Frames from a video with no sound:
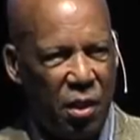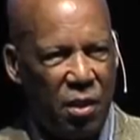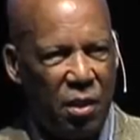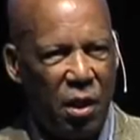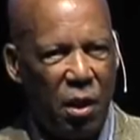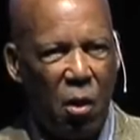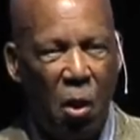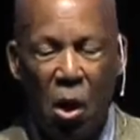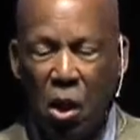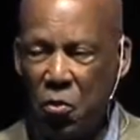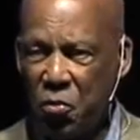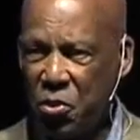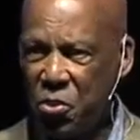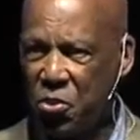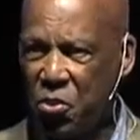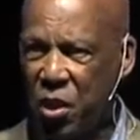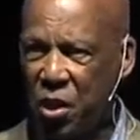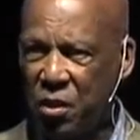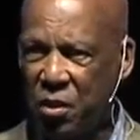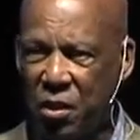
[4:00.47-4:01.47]
all of a
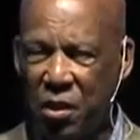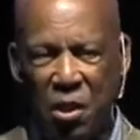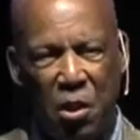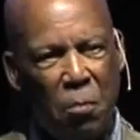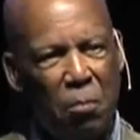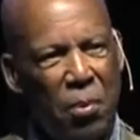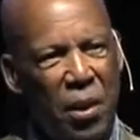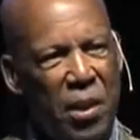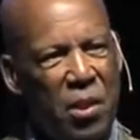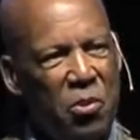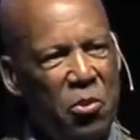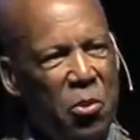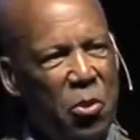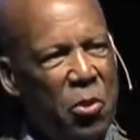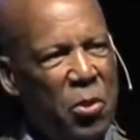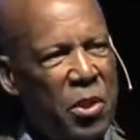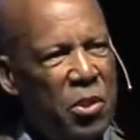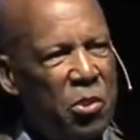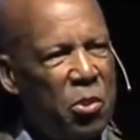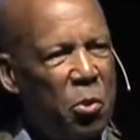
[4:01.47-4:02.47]
sudden, the obligatory
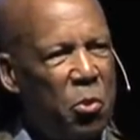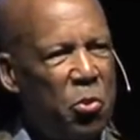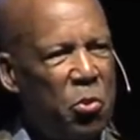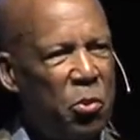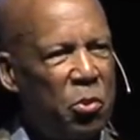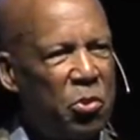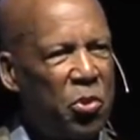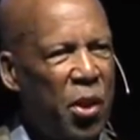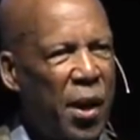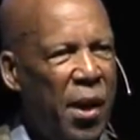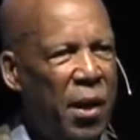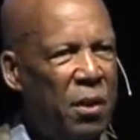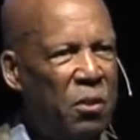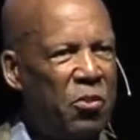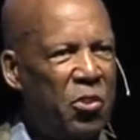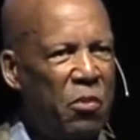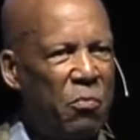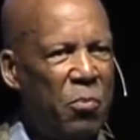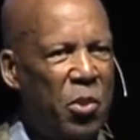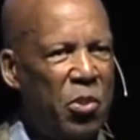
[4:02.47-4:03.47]
social titles
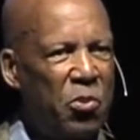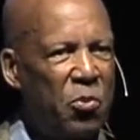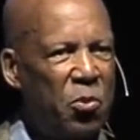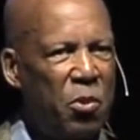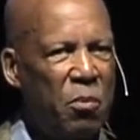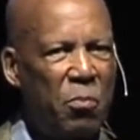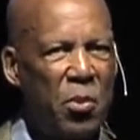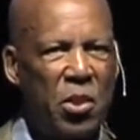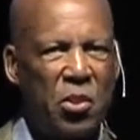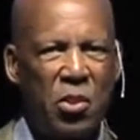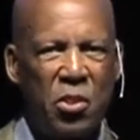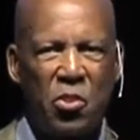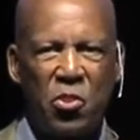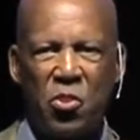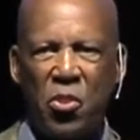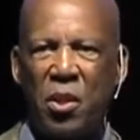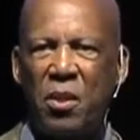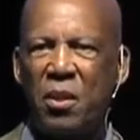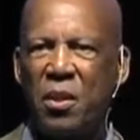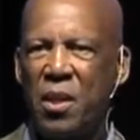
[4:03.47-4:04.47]
of Mr. and Mrs.
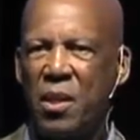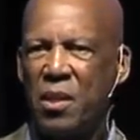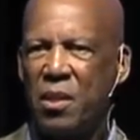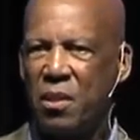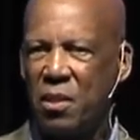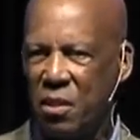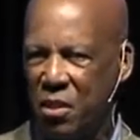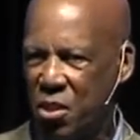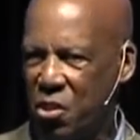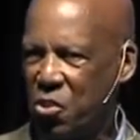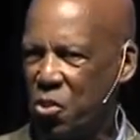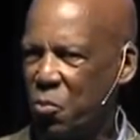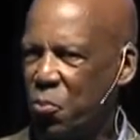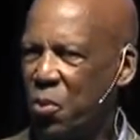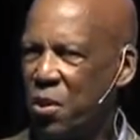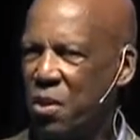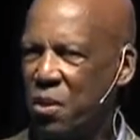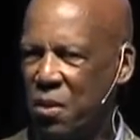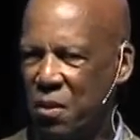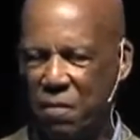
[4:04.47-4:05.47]
suddenly
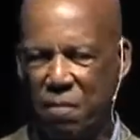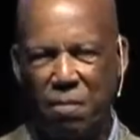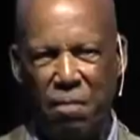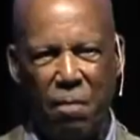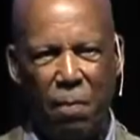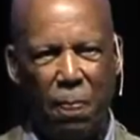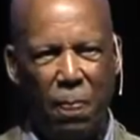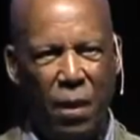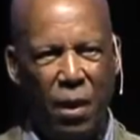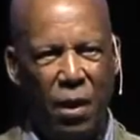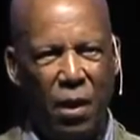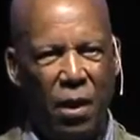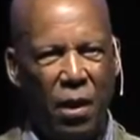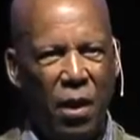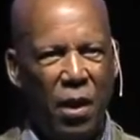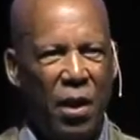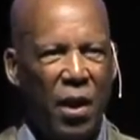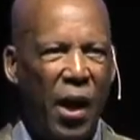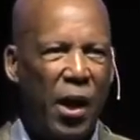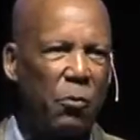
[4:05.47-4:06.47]
disappear.
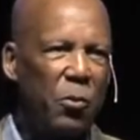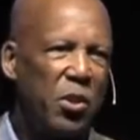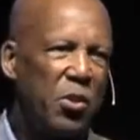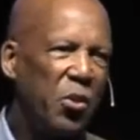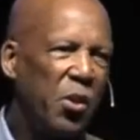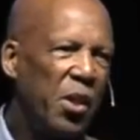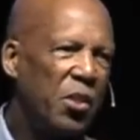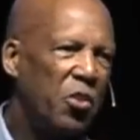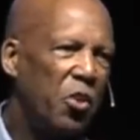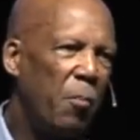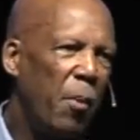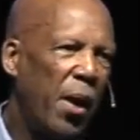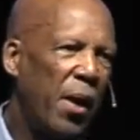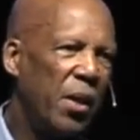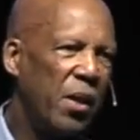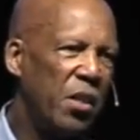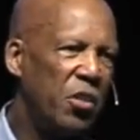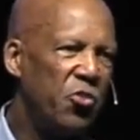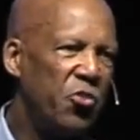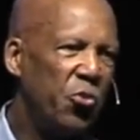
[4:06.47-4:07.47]
And when you get to my
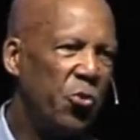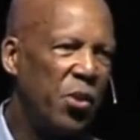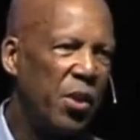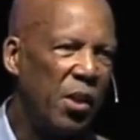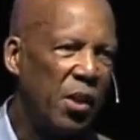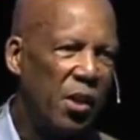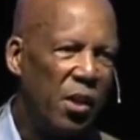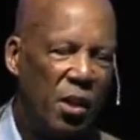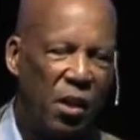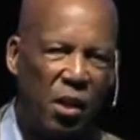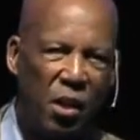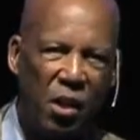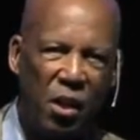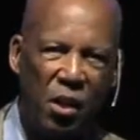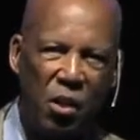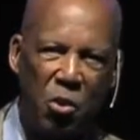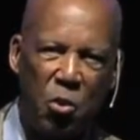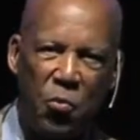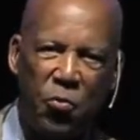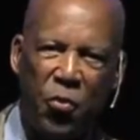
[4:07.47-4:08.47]
entry,
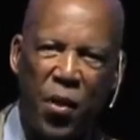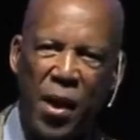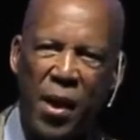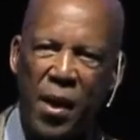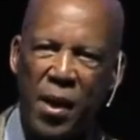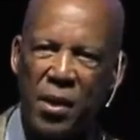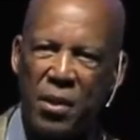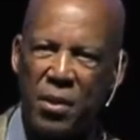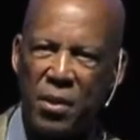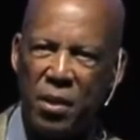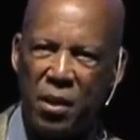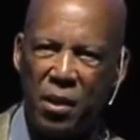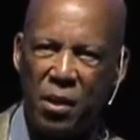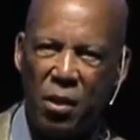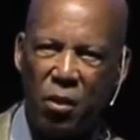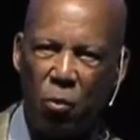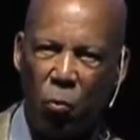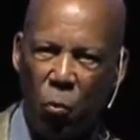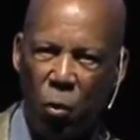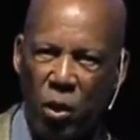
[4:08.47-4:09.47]
you find
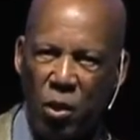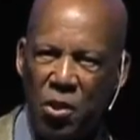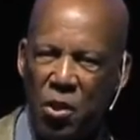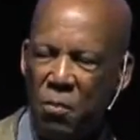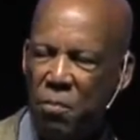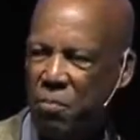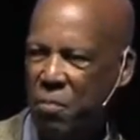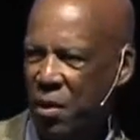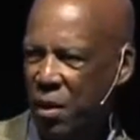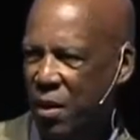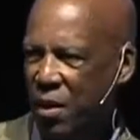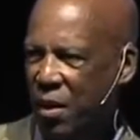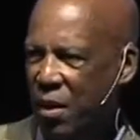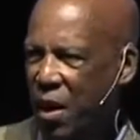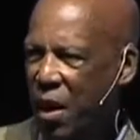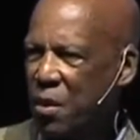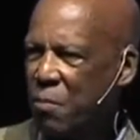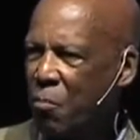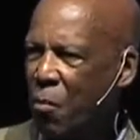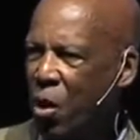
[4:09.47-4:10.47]
William
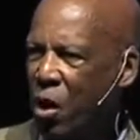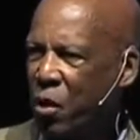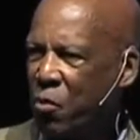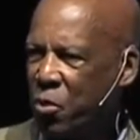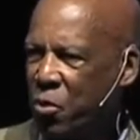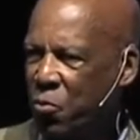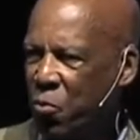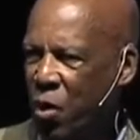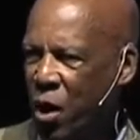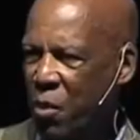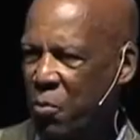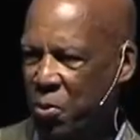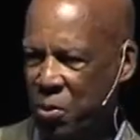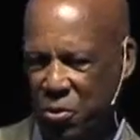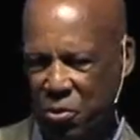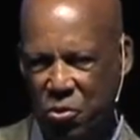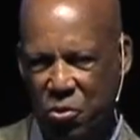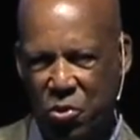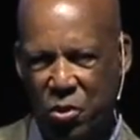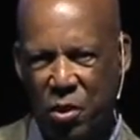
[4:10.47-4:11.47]
and Margaret
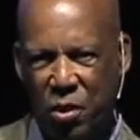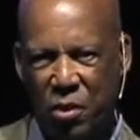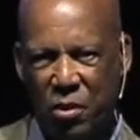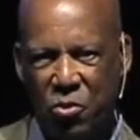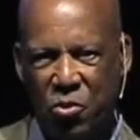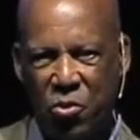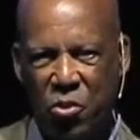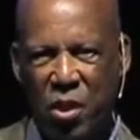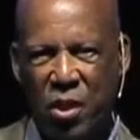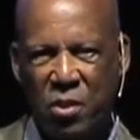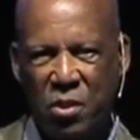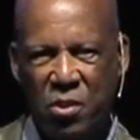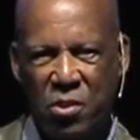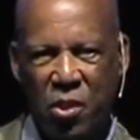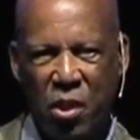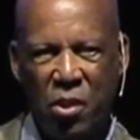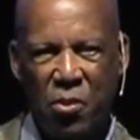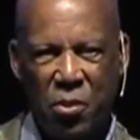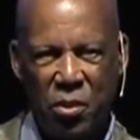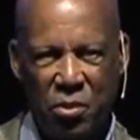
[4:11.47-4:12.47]
Roberts' son,
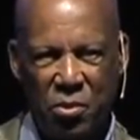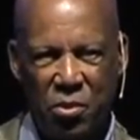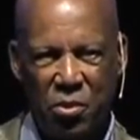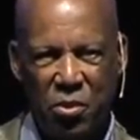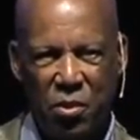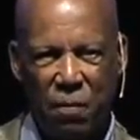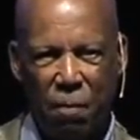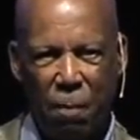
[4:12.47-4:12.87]
Terrence.